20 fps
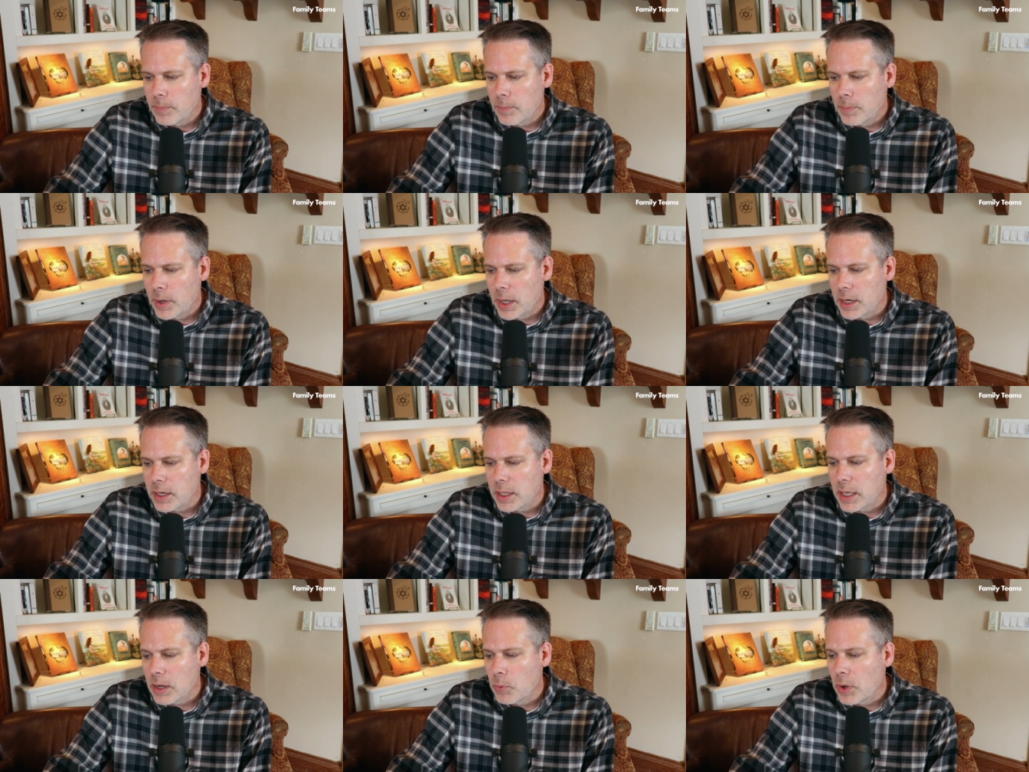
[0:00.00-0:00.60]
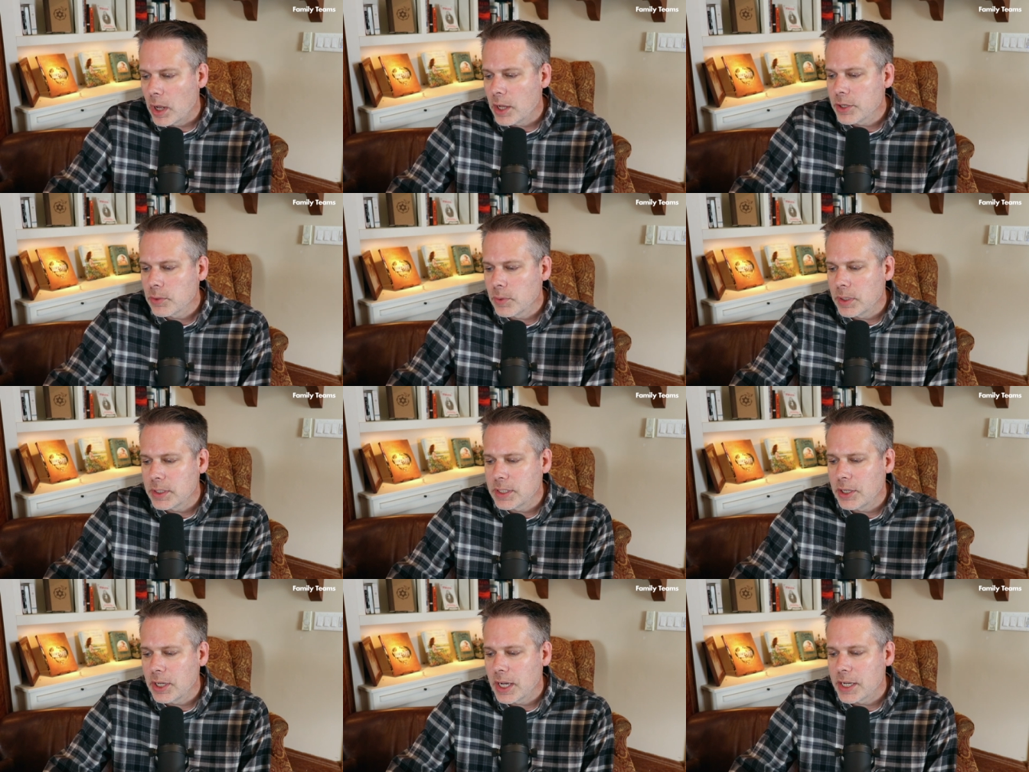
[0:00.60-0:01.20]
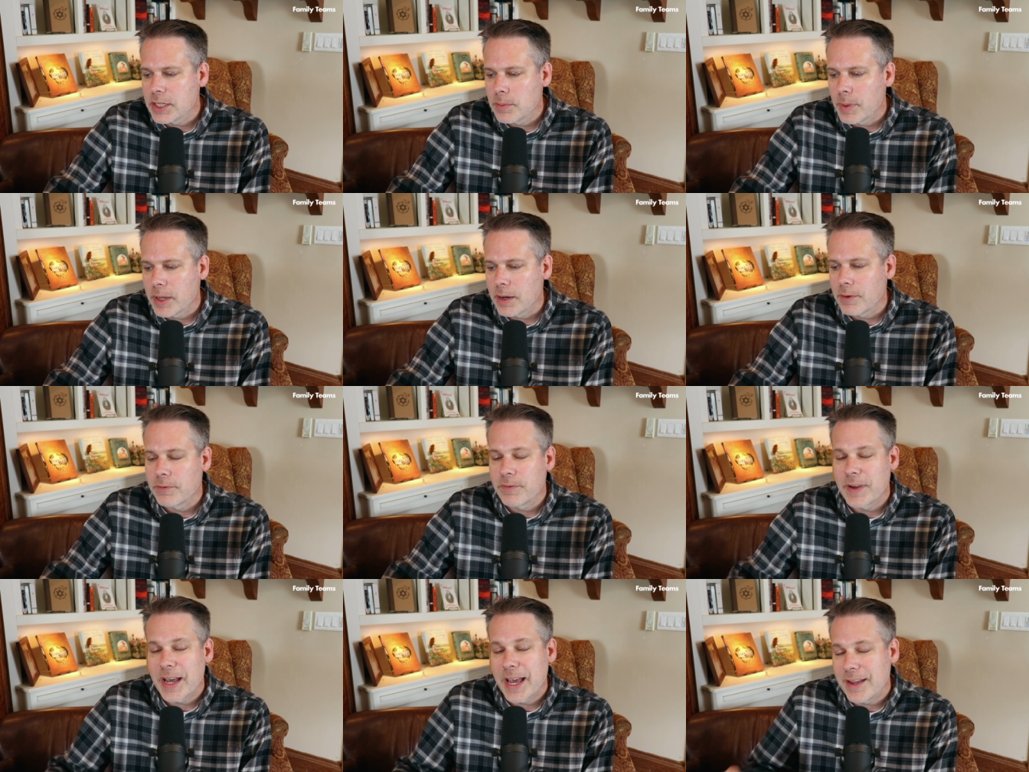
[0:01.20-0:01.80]
But yeah, we also want to tell you guys about a
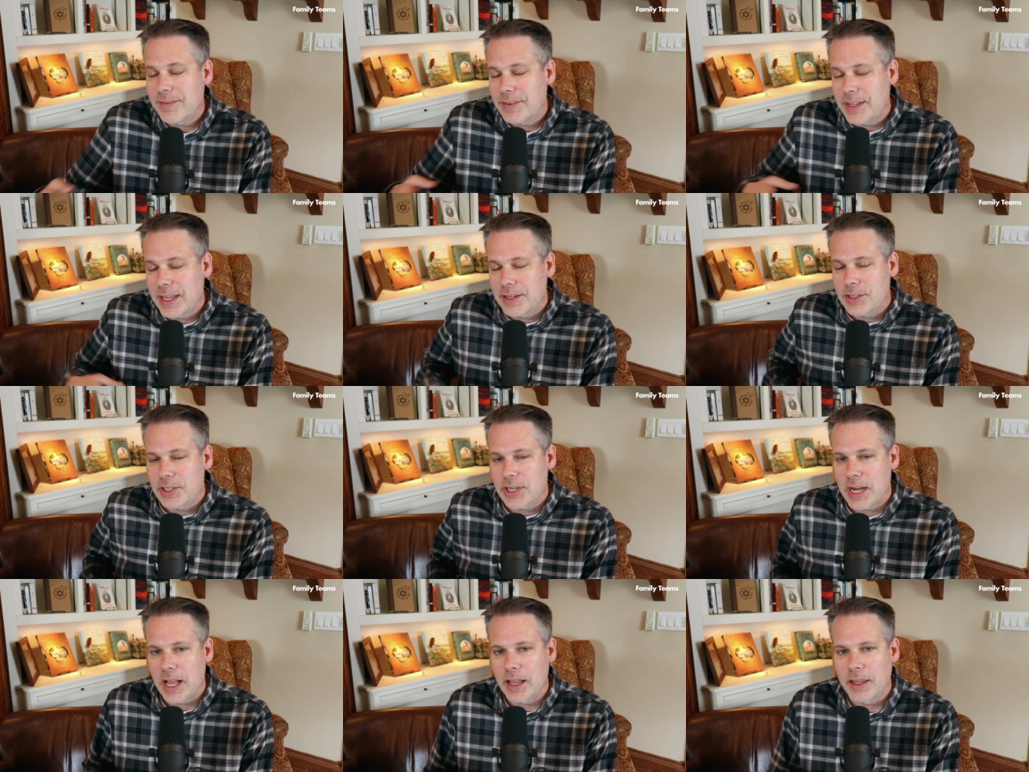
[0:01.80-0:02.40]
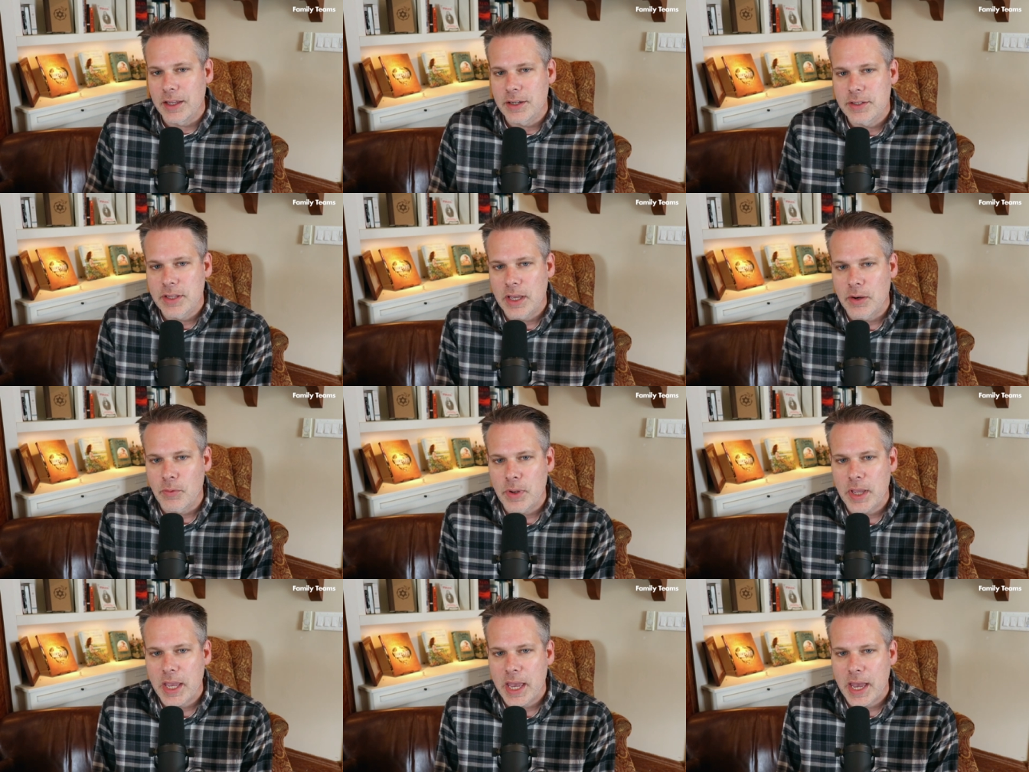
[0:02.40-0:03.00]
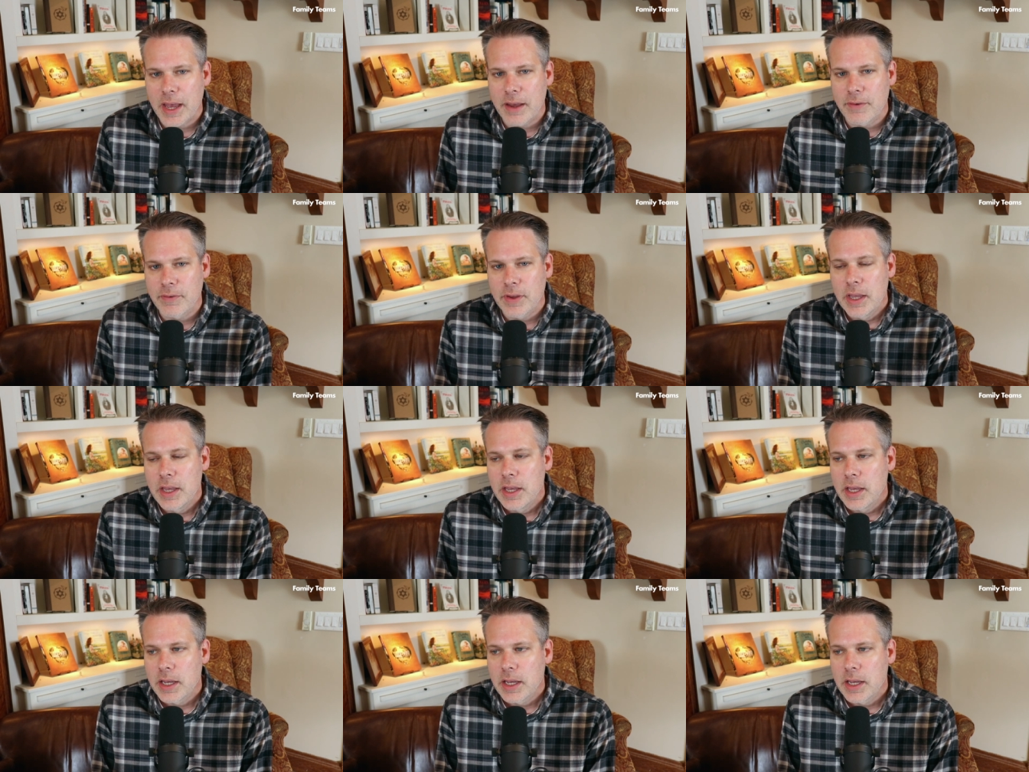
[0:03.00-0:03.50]
5-day challenge that we have